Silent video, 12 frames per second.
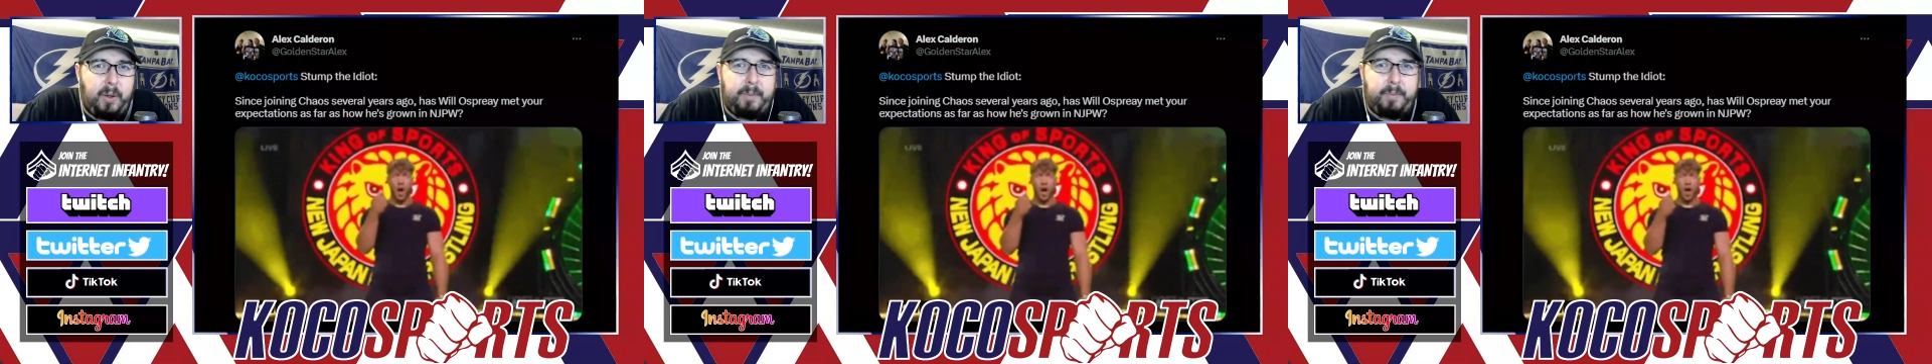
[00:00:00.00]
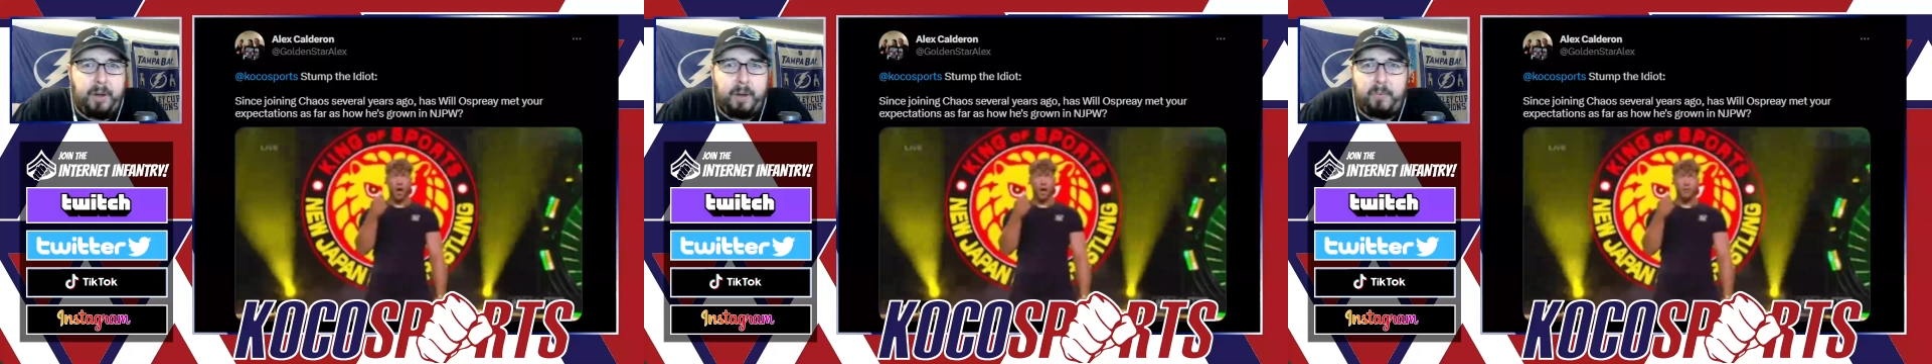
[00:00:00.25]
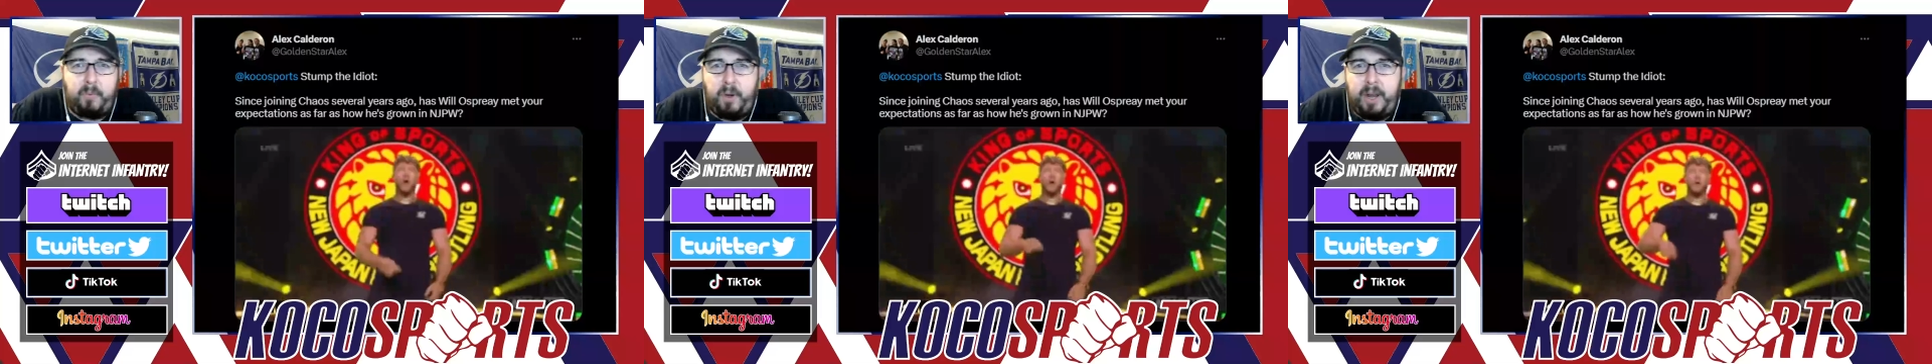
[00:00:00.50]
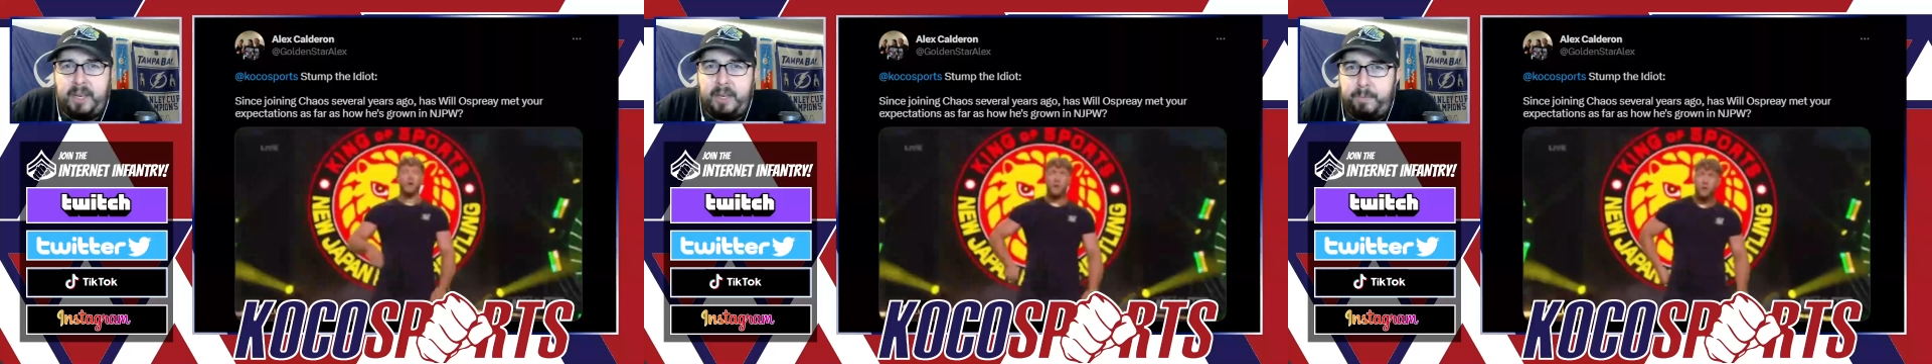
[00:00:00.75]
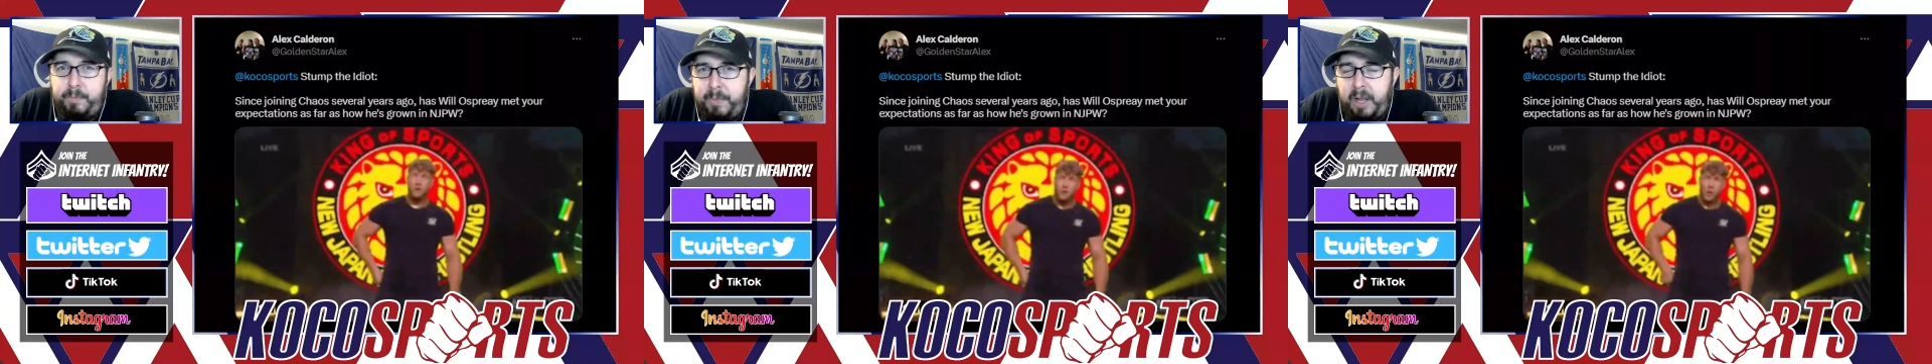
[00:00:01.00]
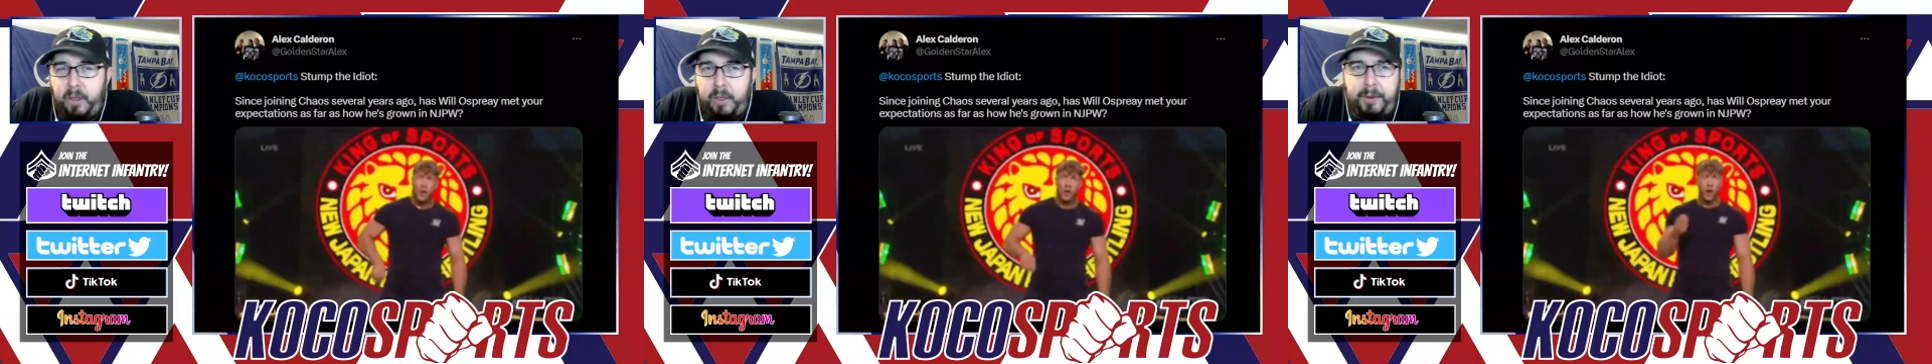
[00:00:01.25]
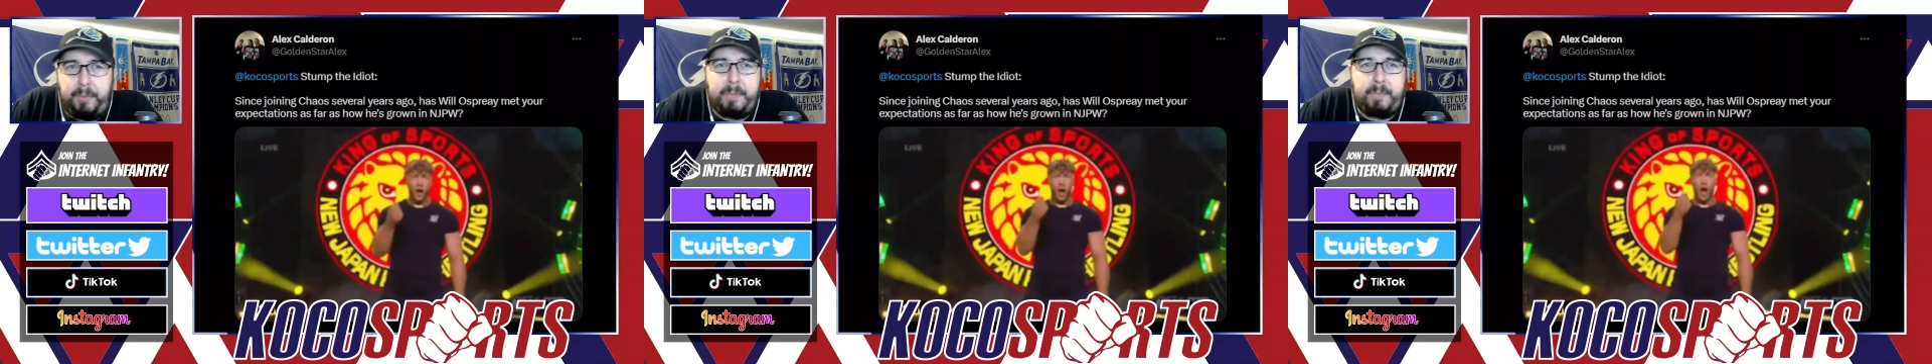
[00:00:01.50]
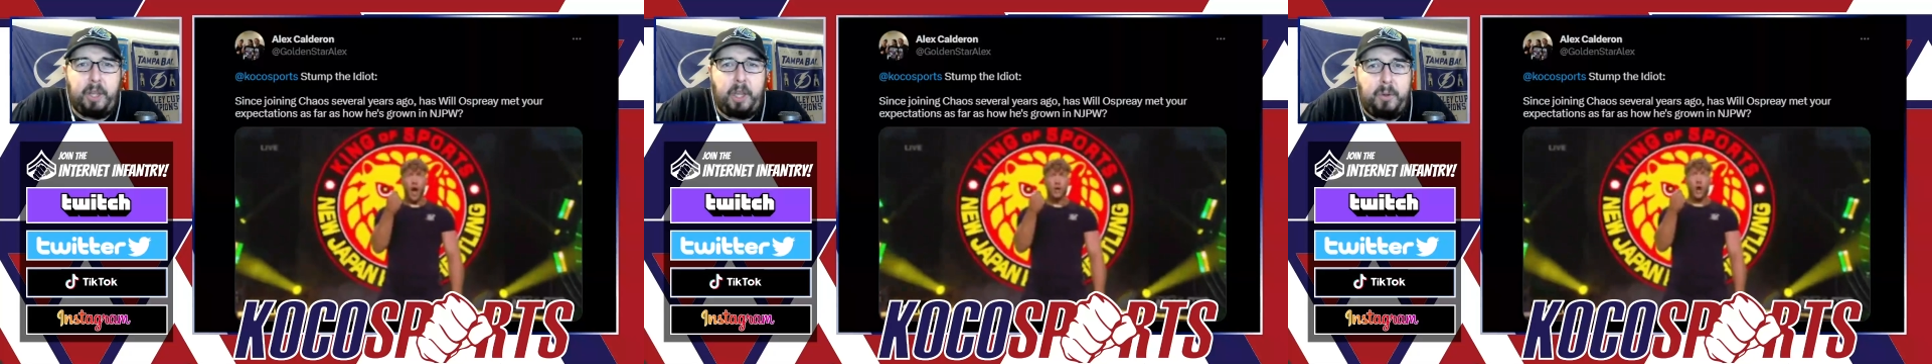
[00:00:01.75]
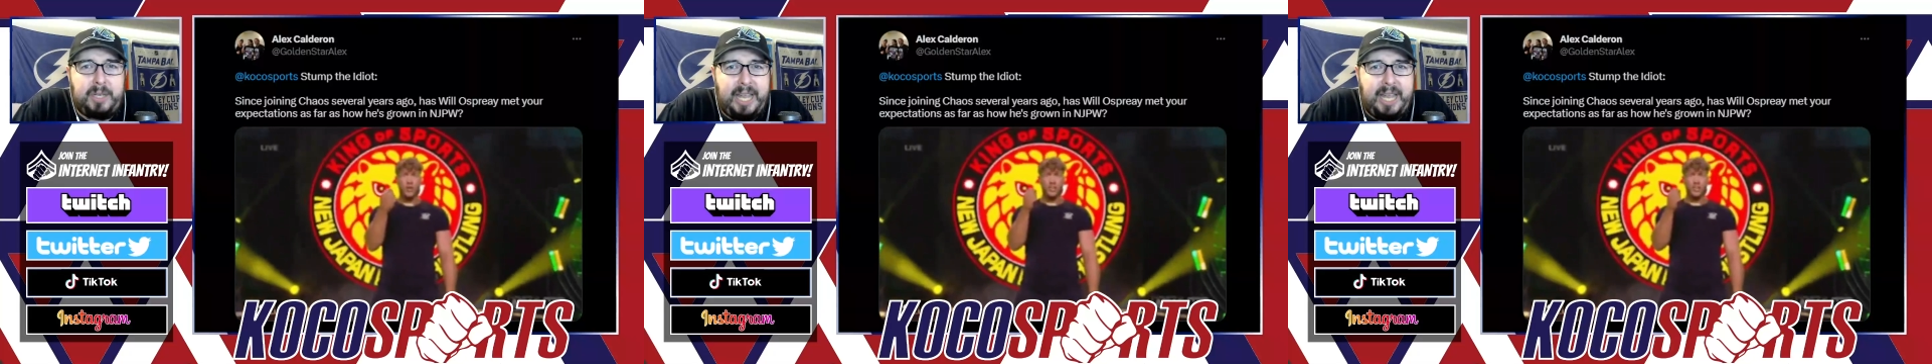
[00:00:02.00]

put him right a little bit below